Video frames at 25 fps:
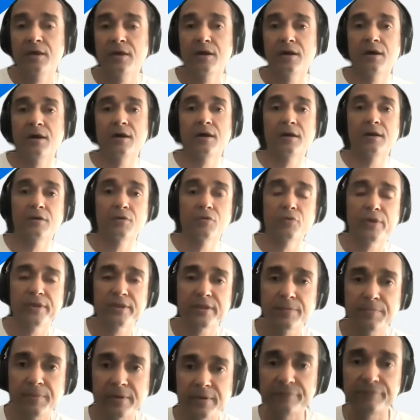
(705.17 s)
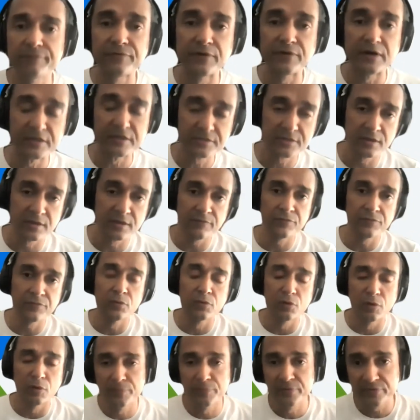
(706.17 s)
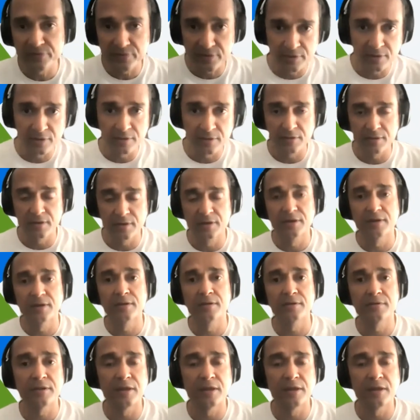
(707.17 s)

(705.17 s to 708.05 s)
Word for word: uh, growing their money fast enough, you'll obviously uh,